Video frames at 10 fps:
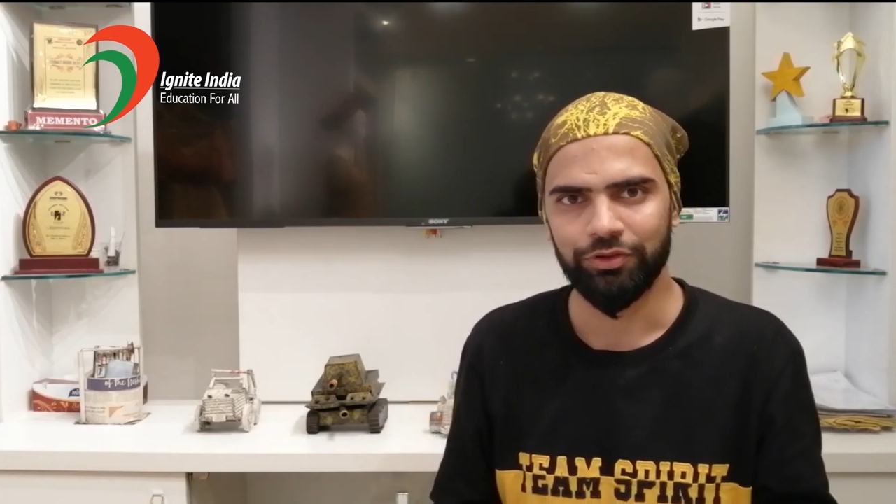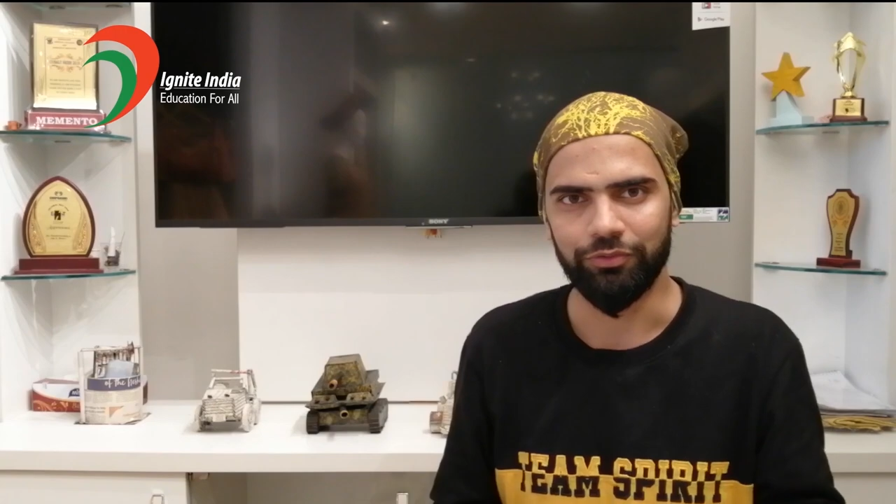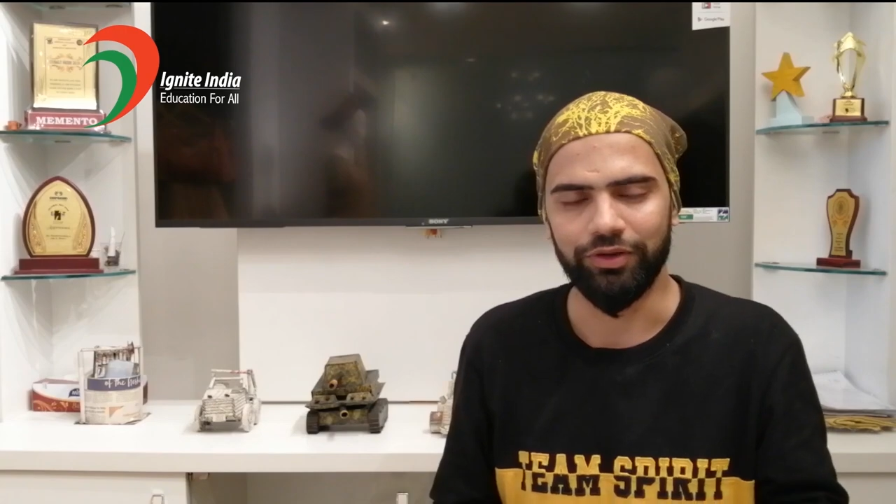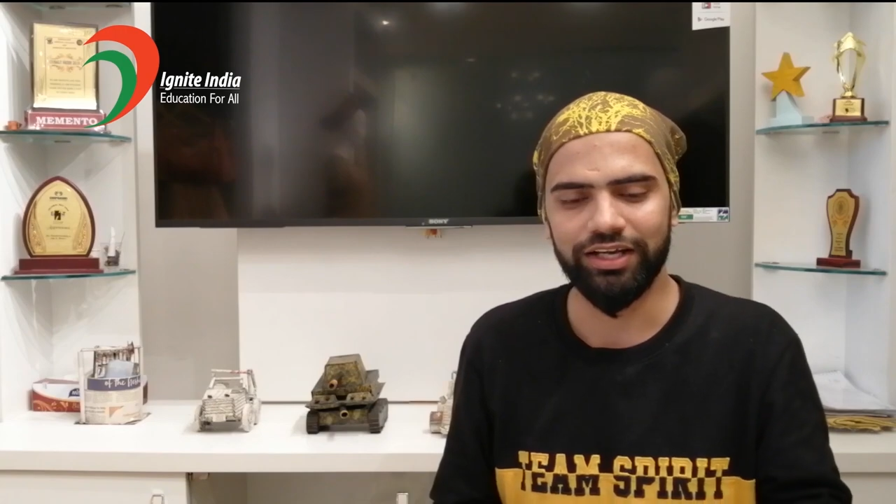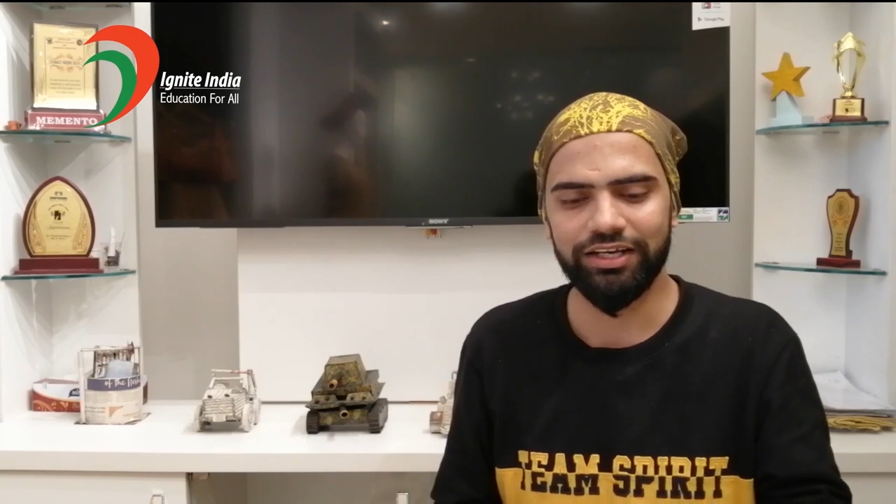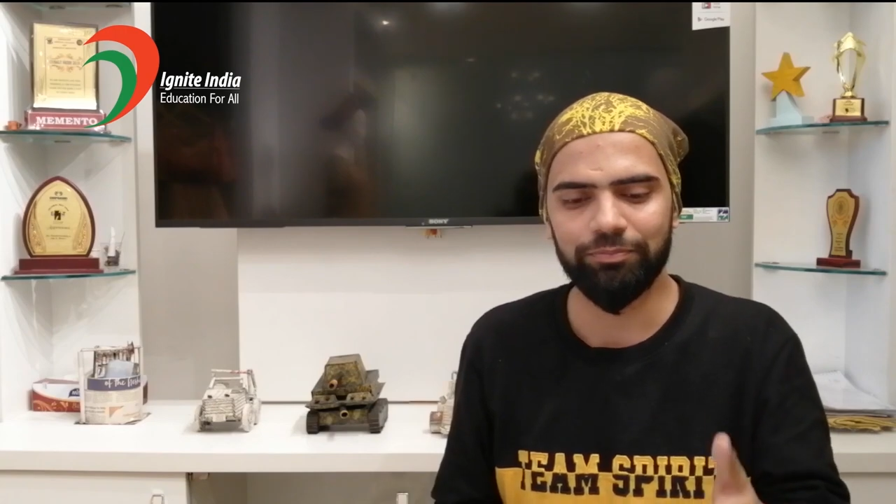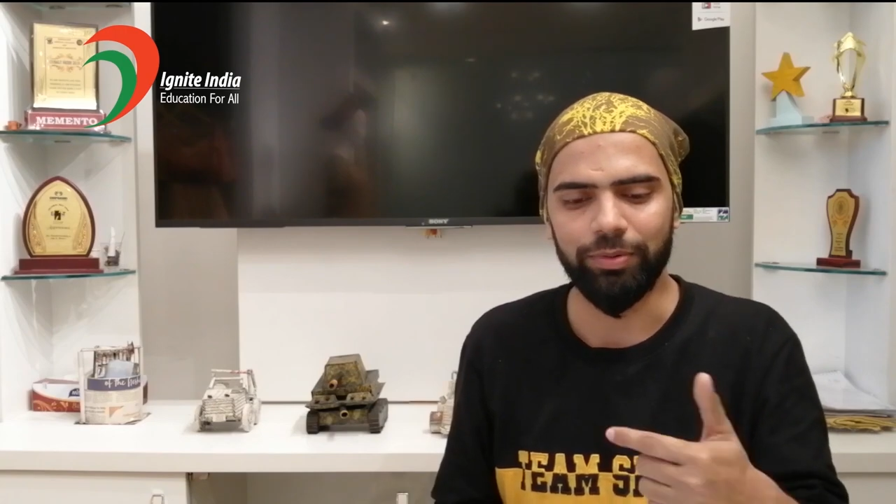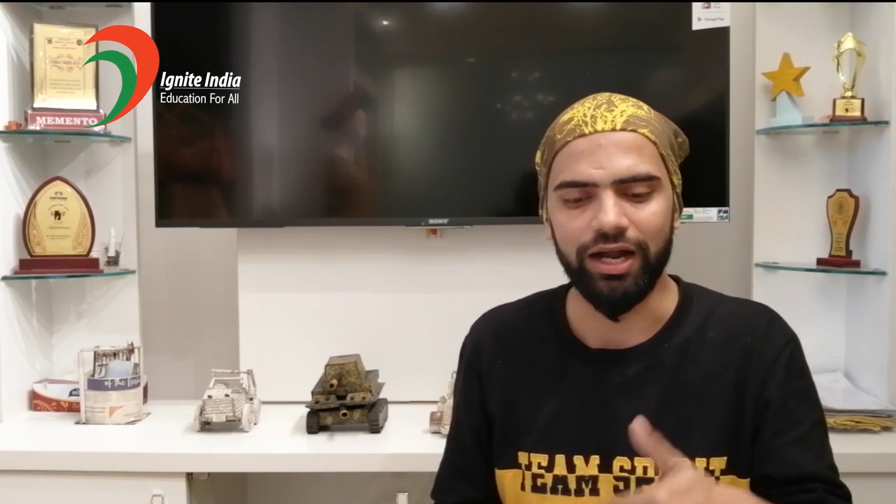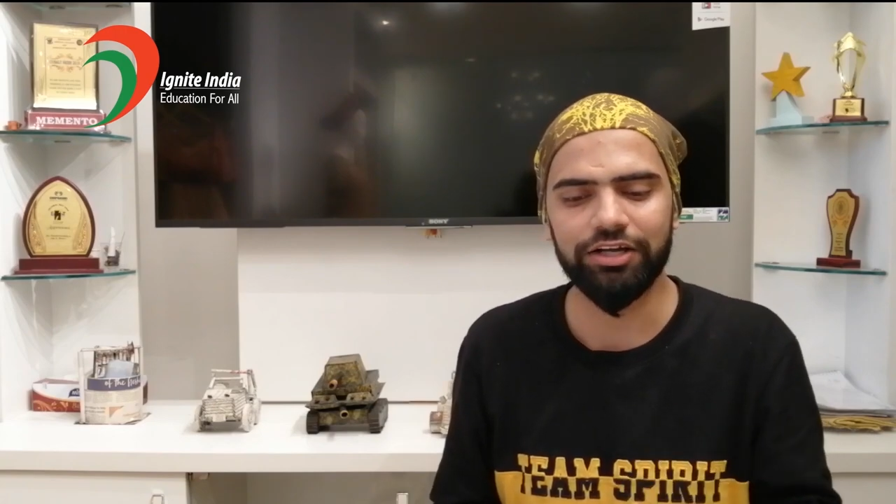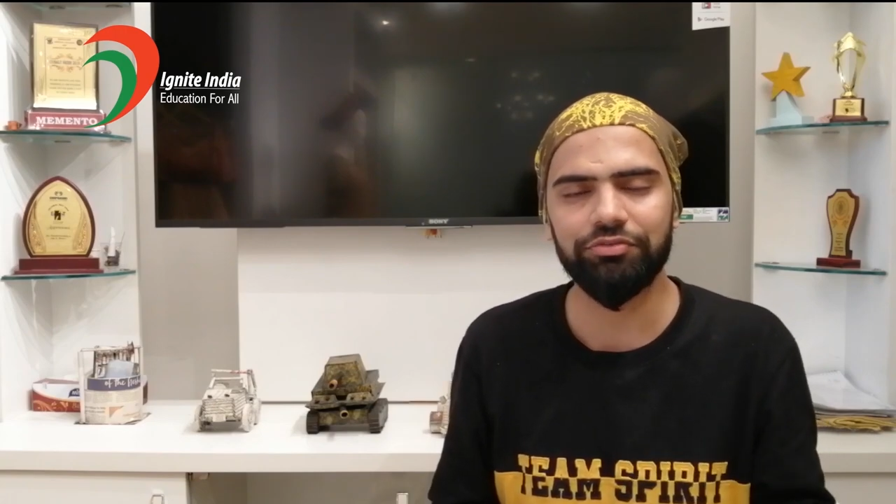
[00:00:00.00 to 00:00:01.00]
where in
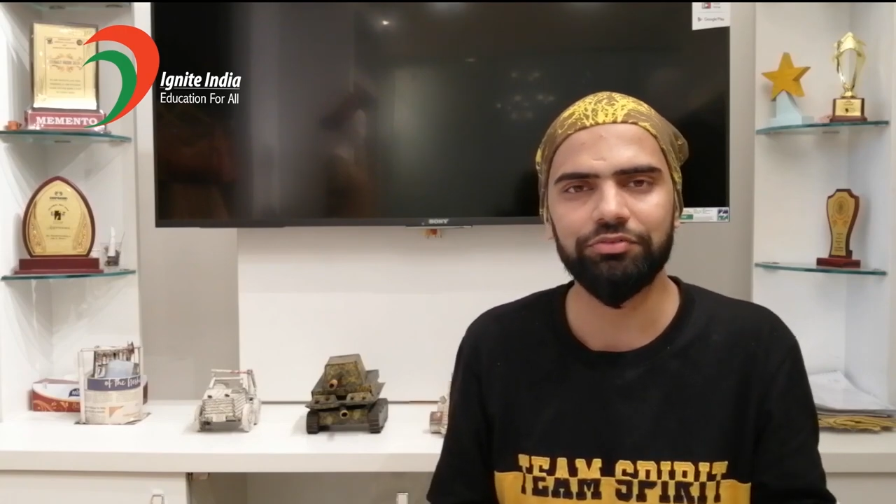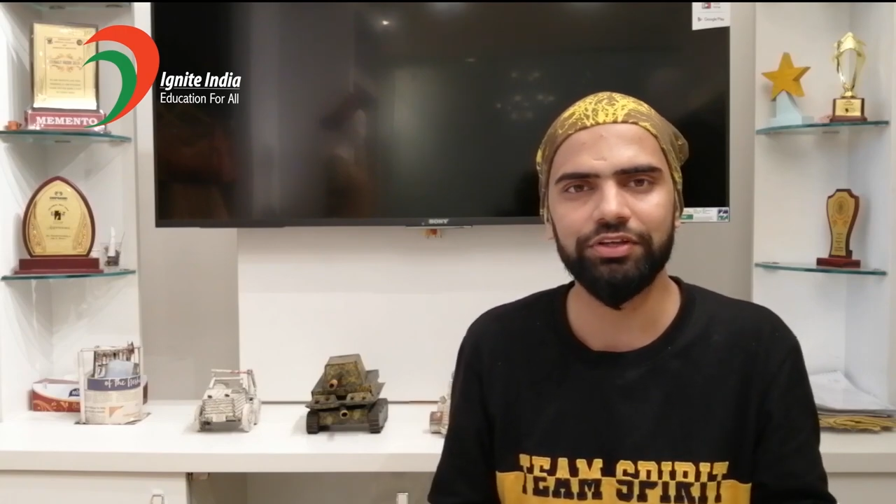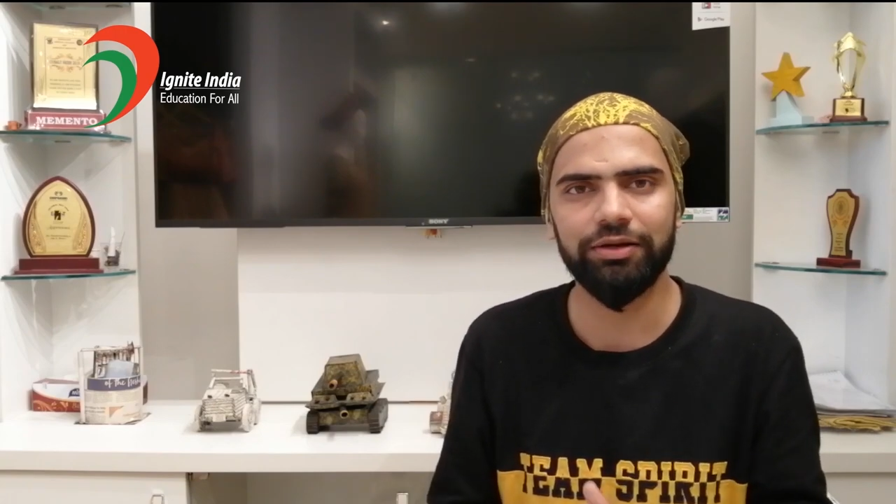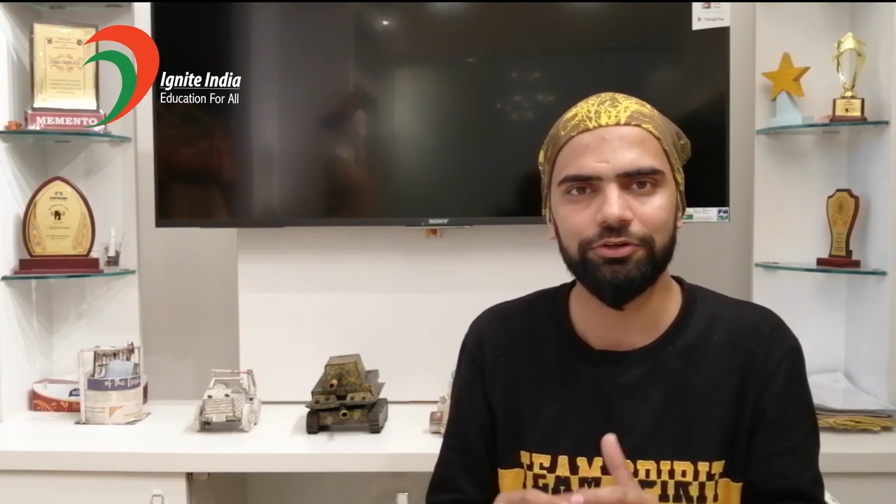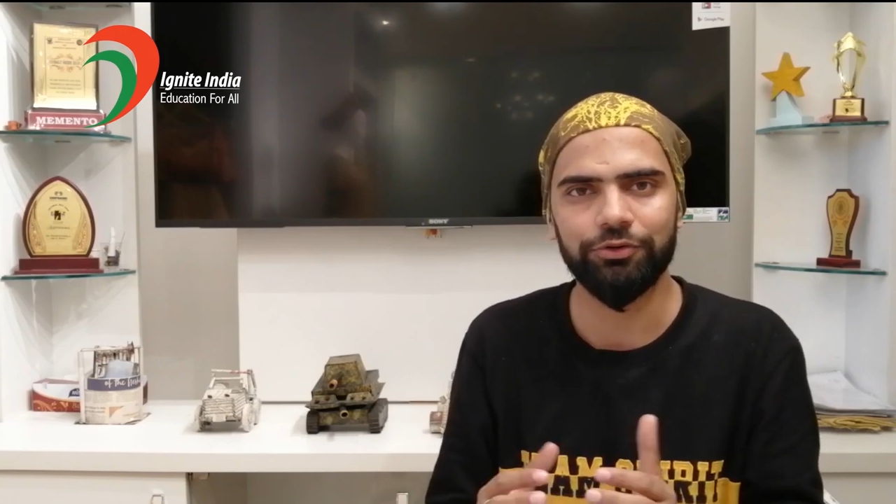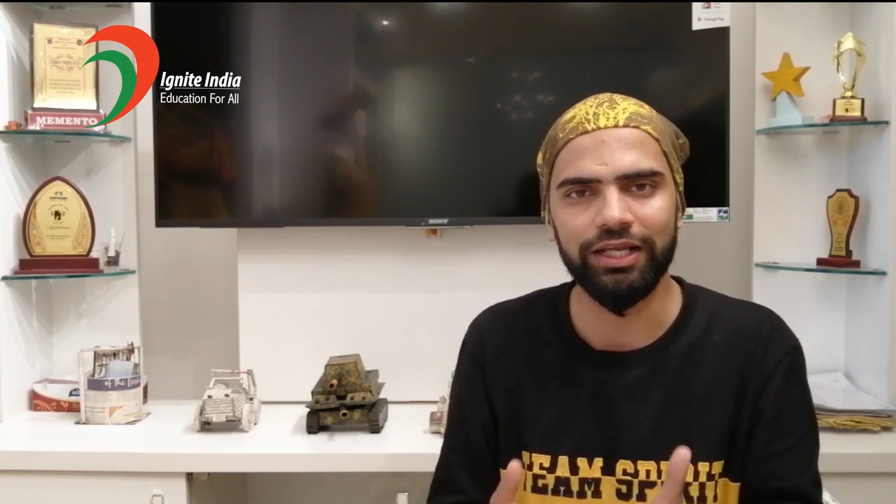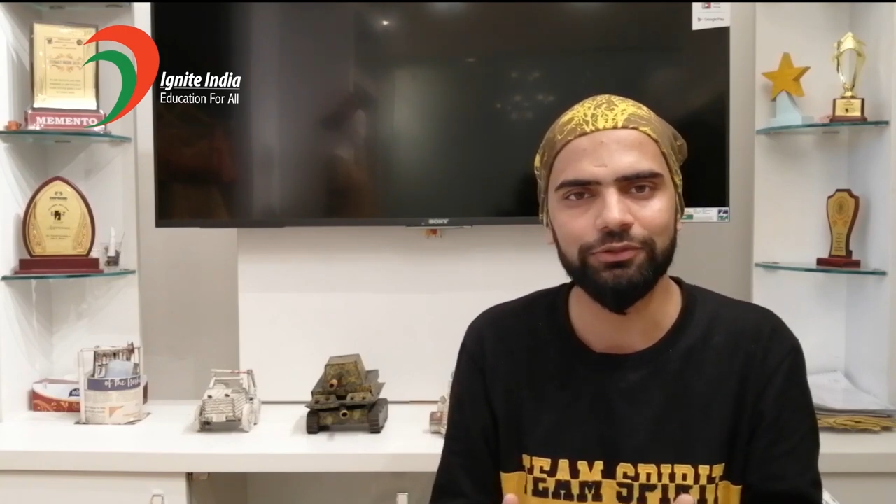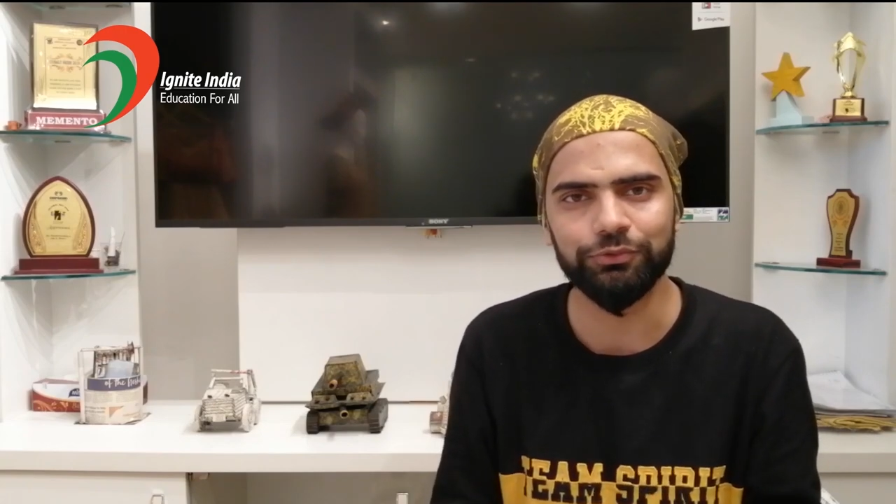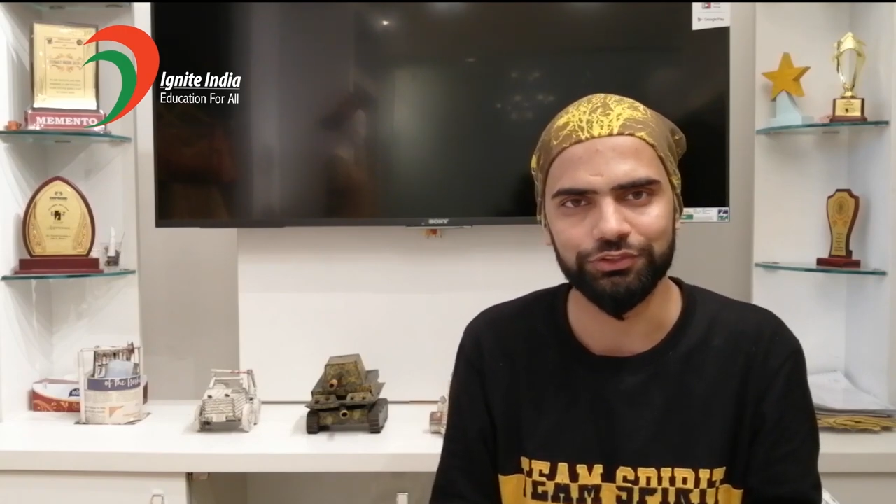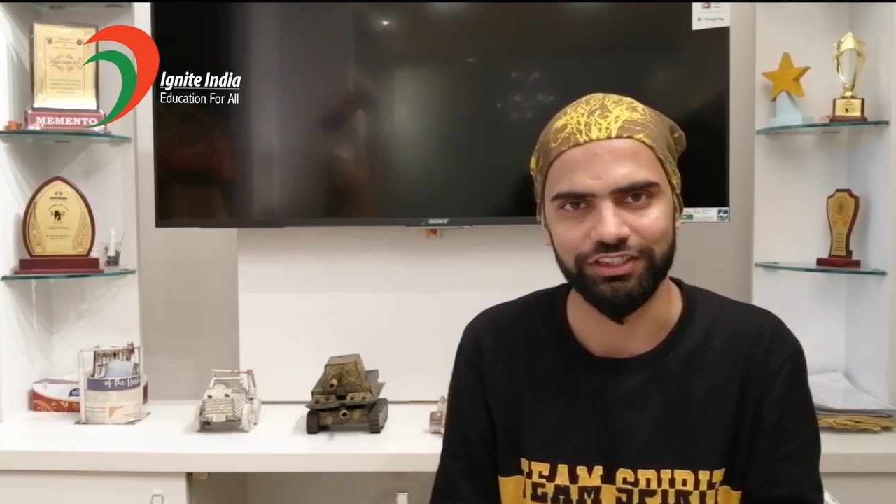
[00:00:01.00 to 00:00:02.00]
part b we have a
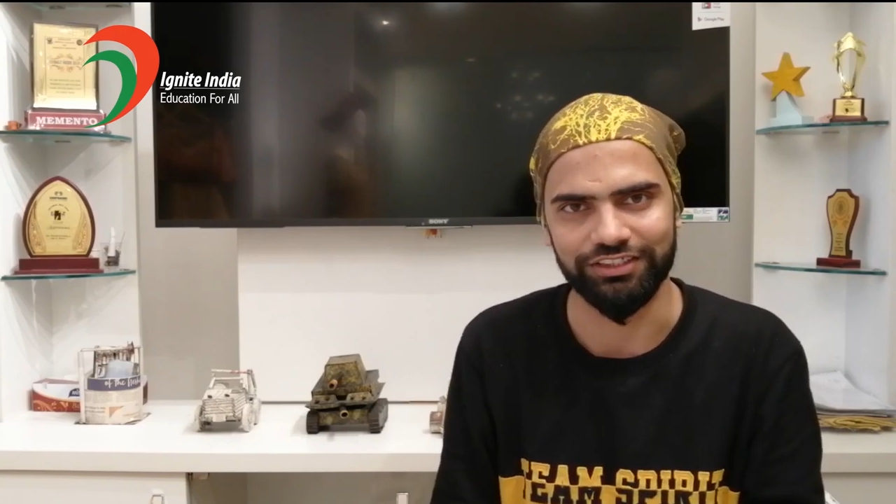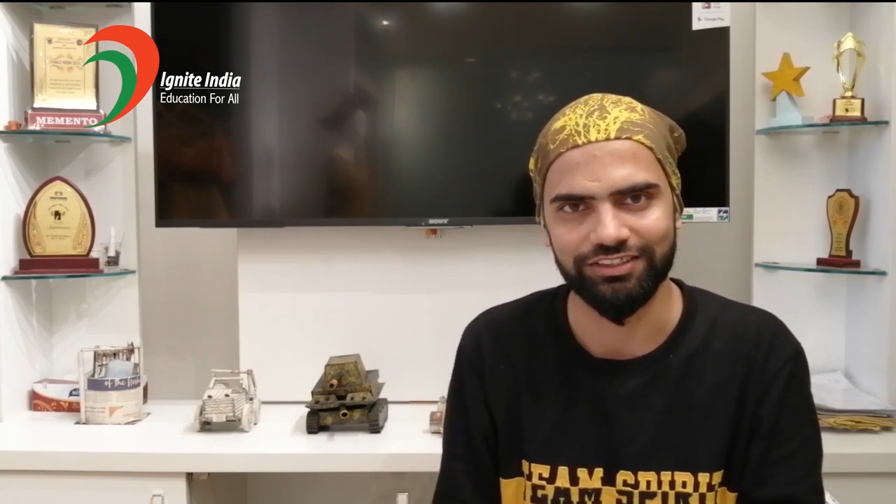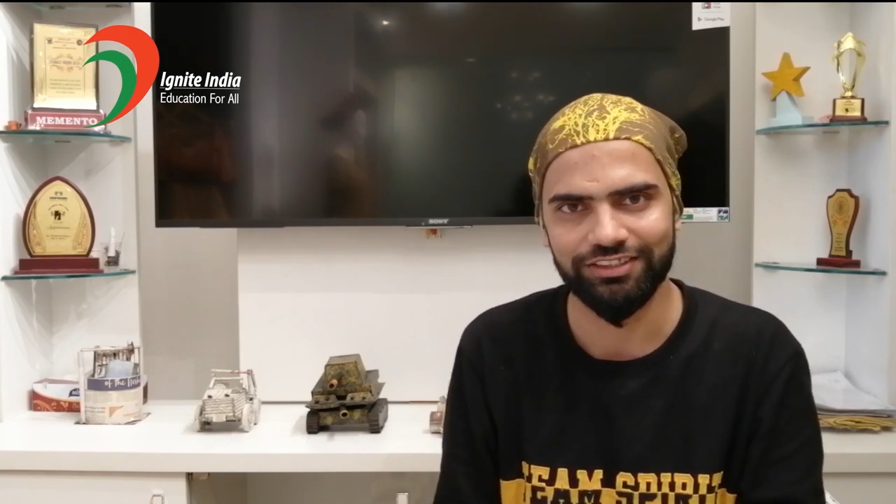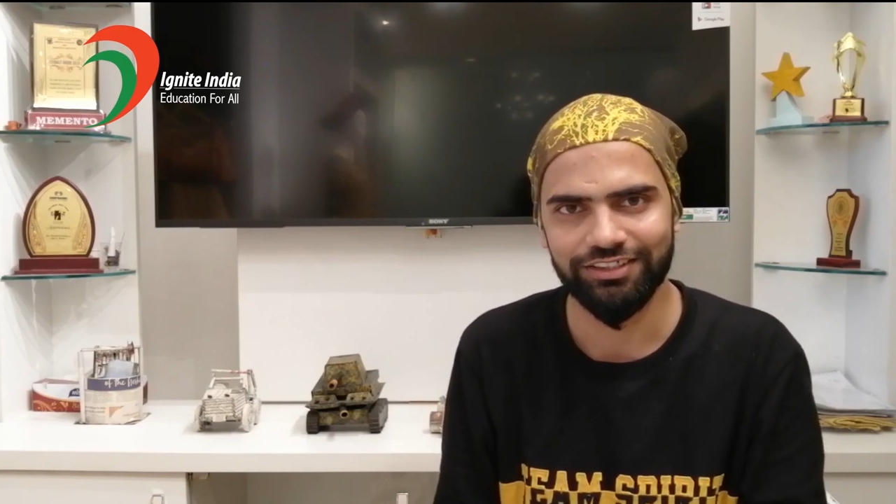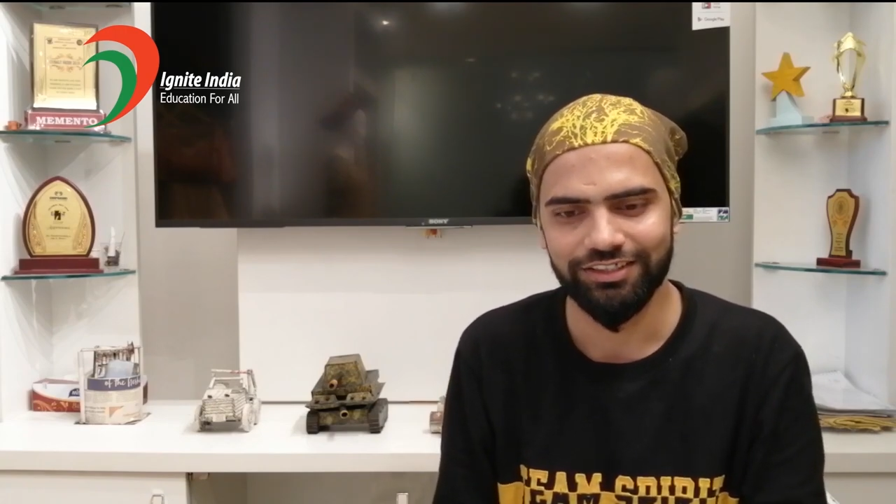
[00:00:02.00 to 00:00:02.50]
drawing question